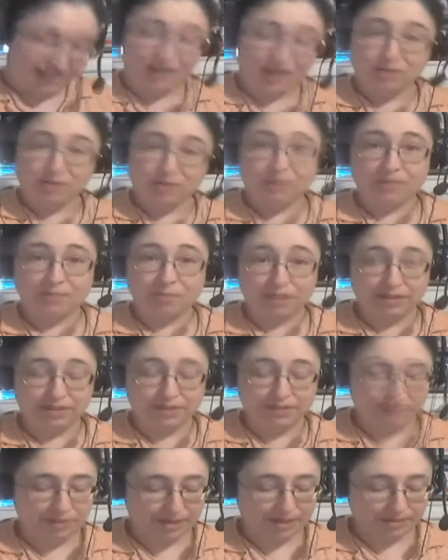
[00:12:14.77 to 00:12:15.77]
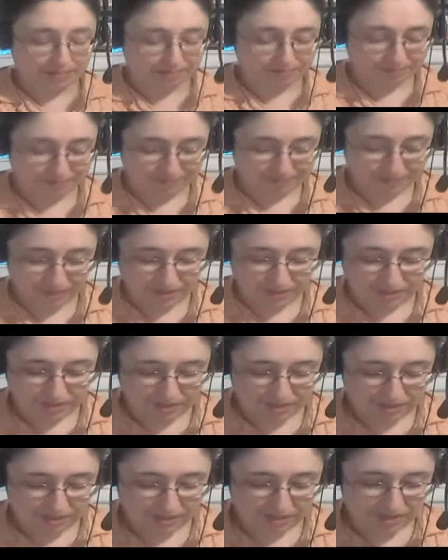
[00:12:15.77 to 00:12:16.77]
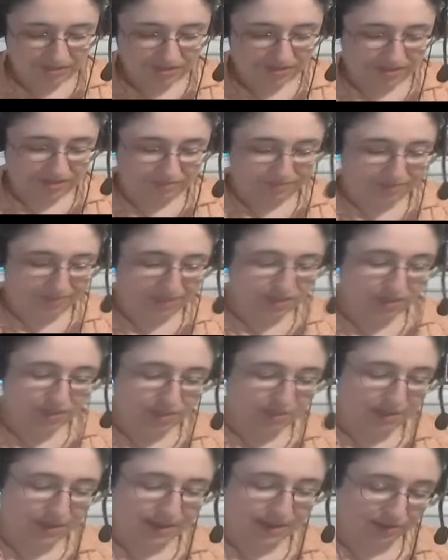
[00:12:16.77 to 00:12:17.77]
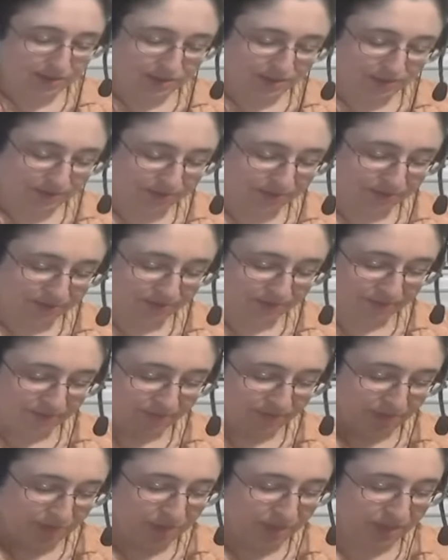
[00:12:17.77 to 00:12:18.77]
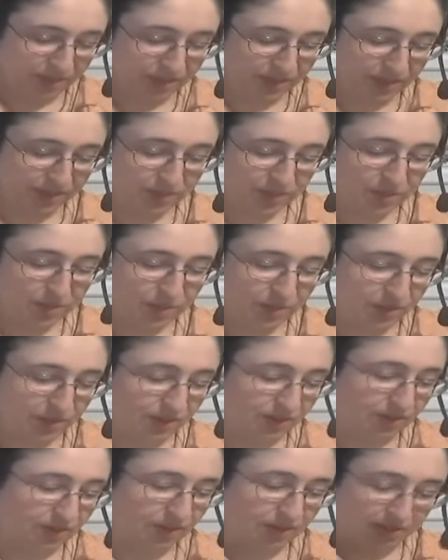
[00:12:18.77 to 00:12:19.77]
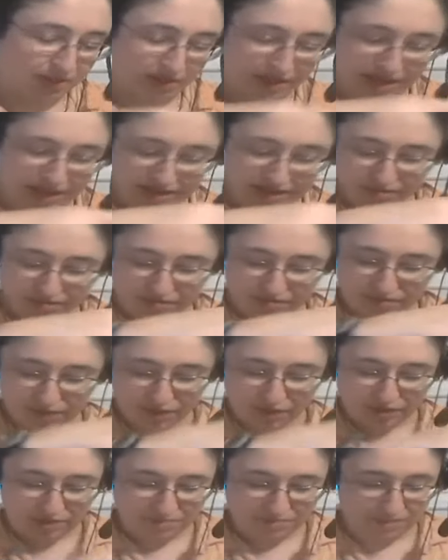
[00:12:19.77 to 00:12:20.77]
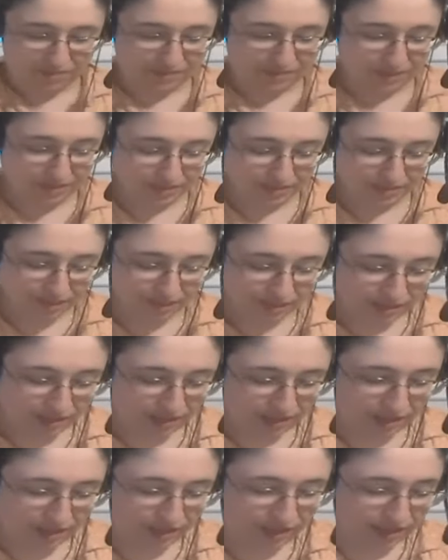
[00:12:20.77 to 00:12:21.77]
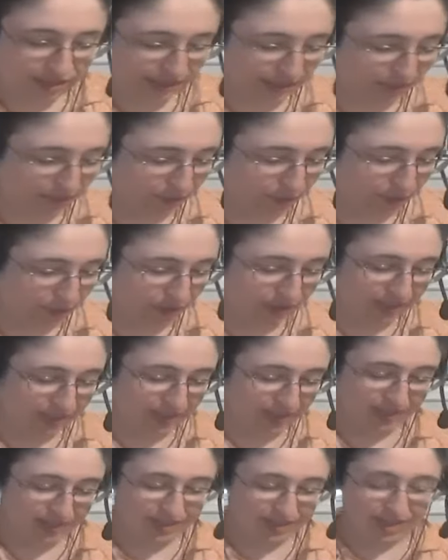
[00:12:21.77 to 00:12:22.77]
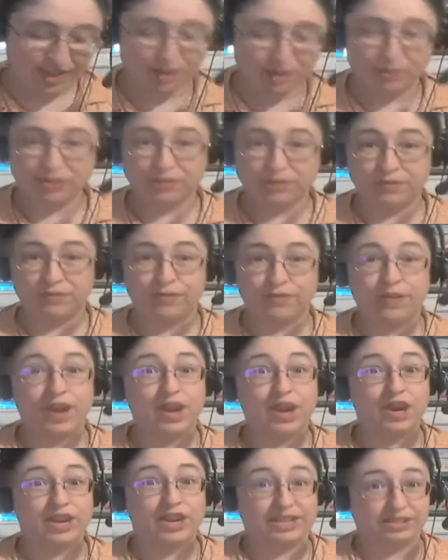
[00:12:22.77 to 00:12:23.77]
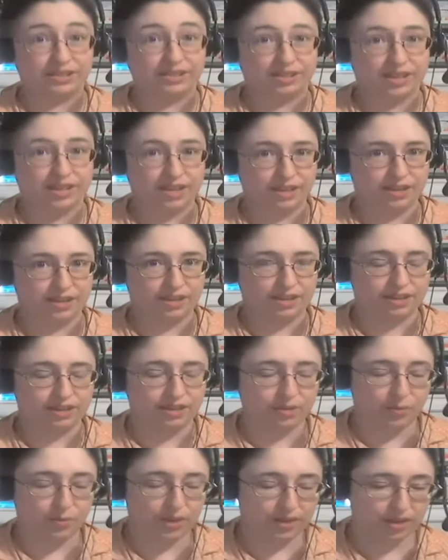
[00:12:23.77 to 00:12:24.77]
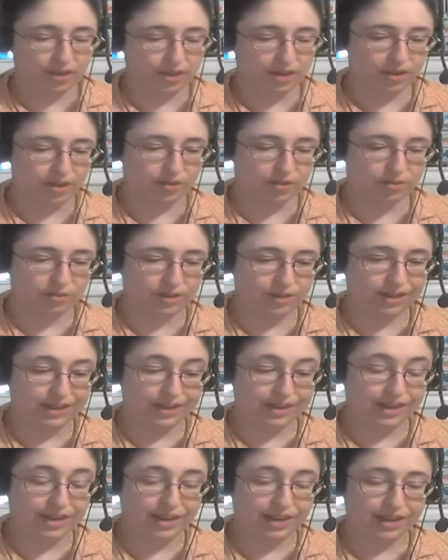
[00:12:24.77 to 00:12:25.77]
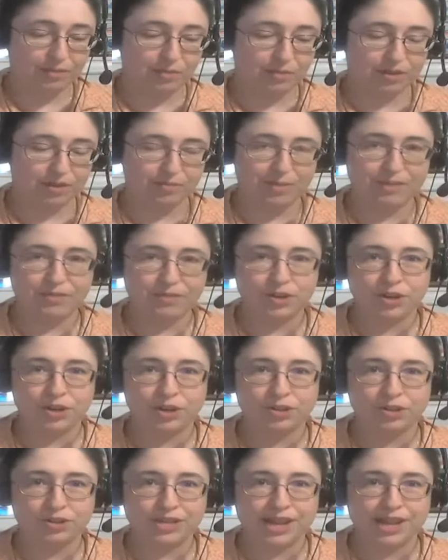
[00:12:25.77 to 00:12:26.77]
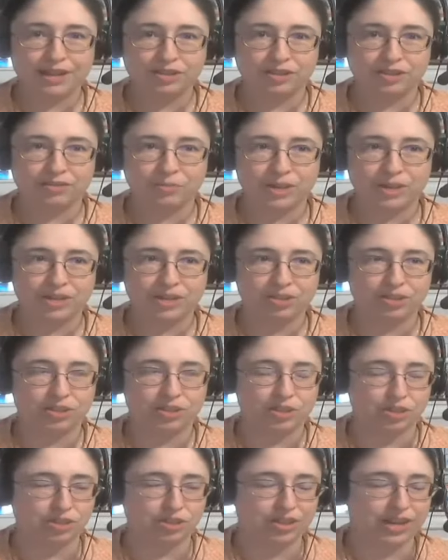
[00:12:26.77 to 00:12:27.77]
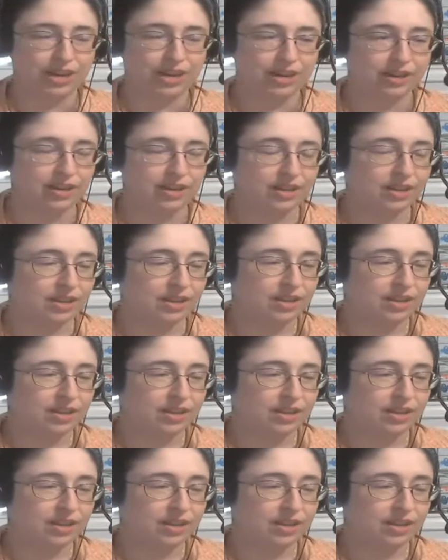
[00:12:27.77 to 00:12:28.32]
I always have a pile of fabric. It's always piles. It's always piles. Because I deal with a, a great volume of it. Uh, unfortunately, I was very sick a week ago. Again, I had one of my vertigo attacks and went into urgent care.